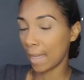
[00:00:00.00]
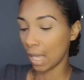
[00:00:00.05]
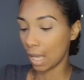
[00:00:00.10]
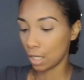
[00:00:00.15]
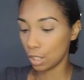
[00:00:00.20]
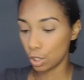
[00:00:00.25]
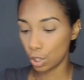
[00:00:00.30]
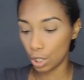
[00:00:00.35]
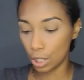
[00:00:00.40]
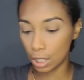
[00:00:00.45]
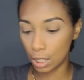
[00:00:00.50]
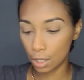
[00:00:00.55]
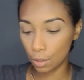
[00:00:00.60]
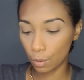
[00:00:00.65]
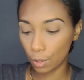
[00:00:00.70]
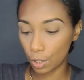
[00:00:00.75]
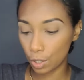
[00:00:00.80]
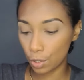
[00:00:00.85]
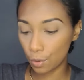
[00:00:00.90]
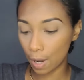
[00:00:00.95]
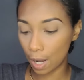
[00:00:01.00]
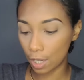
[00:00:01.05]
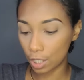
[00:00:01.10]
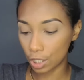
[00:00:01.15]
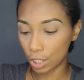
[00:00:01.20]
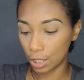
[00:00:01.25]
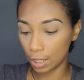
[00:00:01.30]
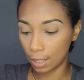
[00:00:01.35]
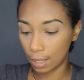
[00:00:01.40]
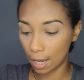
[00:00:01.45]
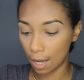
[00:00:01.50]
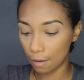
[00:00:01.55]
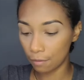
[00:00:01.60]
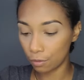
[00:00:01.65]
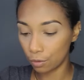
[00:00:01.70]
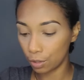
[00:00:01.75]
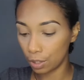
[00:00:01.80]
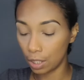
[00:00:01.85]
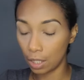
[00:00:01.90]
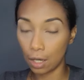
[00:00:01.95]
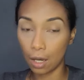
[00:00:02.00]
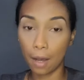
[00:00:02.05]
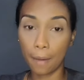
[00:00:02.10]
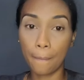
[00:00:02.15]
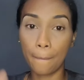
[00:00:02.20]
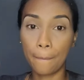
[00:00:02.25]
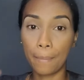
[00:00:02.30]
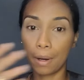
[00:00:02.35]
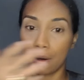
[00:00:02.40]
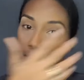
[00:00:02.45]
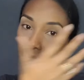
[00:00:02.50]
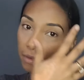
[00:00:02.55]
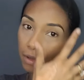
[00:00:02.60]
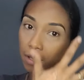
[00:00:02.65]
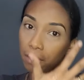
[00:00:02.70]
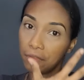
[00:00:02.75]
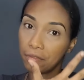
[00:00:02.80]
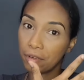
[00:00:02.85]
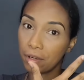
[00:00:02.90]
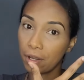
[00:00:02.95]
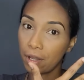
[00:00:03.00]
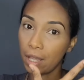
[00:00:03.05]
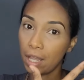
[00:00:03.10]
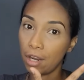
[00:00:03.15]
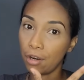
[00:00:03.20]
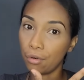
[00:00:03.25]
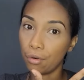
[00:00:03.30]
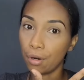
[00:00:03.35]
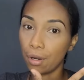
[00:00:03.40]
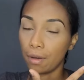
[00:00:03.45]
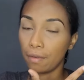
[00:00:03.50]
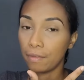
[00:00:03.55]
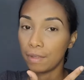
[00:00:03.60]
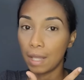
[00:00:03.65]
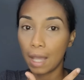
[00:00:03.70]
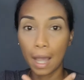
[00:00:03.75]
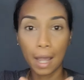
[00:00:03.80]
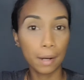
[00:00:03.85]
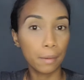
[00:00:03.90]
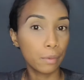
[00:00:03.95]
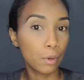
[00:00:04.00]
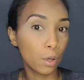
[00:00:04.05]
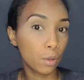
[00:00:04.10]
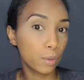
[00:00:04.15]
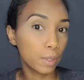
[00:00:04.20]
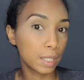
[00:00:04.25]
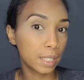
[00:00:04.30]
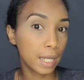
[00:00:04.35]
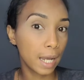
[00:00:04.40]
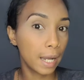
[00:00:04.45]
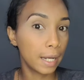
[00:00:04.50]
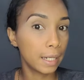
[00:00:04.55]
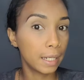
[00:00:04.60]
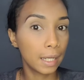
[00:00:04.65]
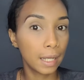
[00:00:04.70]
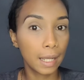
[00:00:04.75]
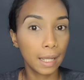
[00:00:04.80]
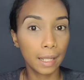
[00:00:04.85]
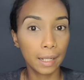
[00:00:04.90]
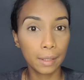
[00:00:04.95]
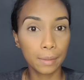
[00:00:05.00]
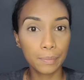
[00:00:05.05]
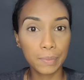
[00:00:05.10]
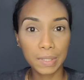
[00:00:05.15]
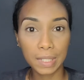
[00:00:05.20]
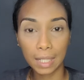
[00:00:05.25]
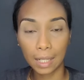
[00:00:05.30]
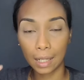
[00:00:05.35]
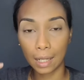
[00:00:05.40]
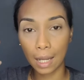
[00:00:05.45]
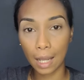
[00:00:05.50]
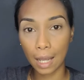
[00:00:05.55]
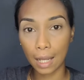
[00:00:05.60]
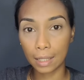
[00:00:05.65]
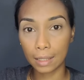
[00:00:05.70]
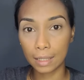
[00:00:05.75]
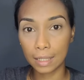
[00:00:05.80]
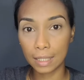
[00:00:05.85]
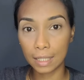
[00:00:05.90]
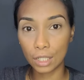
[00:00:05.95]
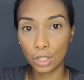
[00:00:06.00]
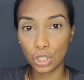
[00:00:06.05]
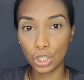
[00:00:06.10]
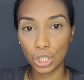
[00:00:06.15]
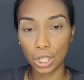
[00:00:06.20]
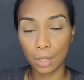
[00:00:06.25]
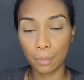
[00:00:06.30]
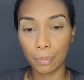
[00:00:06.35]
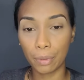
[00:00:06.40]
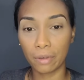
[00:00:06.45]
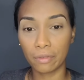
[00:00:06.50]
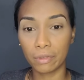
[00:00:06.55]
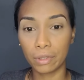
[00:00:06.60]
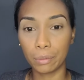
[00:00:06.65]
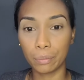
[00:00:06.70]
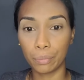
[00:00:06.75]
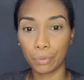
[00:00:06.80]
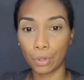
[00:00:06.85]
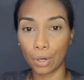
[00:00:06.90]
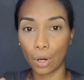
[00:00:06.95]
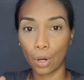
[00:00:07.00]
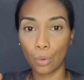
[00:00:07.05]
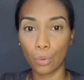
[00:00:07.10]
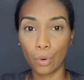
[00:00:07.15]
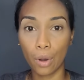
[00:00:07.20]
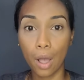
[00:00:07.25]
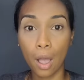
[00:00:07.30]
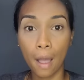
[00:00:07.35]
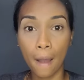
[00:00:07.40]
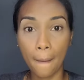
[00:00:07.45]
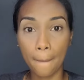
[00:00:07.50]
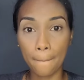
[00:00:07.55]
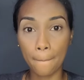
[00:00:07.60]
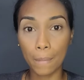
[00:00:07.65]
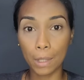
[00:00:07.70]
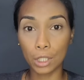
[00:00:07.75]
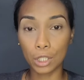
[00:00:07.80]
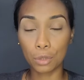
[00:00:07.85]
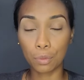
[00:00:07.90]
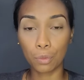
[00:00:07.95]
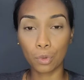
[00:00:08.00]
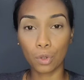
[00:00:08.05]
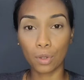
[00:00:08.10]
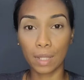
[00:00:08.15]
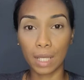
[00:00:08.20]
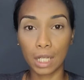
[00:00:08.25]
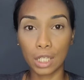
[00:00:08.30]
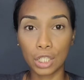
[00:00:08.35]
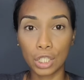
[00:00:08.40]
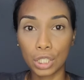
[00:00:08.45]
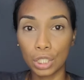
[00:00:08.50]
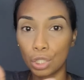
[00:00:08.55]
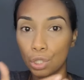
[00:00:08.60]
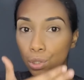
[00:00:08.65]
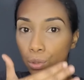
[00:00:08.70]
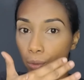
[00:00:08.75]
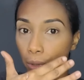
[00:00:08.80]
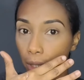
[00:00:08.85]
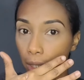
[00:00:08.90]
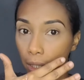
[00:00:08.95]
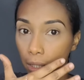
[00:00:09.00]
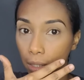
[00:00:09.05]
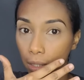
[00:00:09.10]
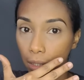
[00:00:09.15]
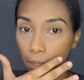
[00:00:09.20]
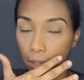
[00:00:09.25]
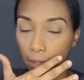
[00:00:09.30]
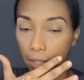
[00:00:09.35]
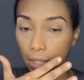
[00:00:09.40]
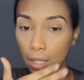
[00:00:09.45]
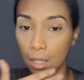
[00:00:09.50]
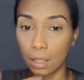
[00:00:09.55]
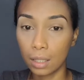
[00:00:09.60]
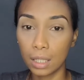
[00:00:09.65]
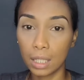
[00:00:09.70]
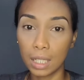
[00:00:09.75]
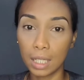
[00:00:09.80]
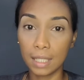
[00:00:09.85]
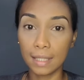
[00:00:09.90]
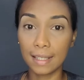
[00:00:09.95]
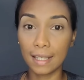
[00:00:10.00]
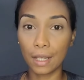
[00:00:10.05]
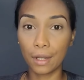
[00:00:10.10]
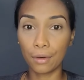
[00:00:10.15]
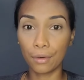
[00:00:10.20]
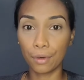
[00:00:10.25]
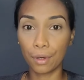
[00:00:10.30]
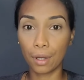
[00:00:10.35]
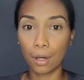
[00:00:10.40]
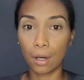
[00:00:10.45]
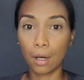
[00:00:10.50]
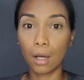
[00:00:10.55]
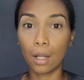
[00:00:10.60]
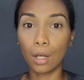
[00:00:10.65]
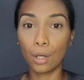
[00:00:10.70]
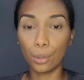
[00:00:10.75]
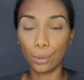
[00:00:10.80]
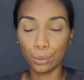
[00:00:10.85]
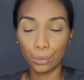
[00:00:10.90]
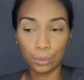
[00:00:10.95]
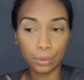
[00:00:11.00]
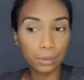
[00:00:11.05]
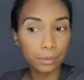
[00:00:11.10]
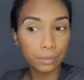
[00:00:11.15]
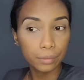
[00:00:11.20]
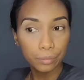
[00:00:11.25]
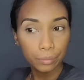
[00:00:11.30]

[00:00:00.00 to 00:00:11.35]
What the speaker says: So you see, when you actually carve out the above area of the eyebrow, it kind of helps enhance the shape of the brow much more than just doing the underneath area alone.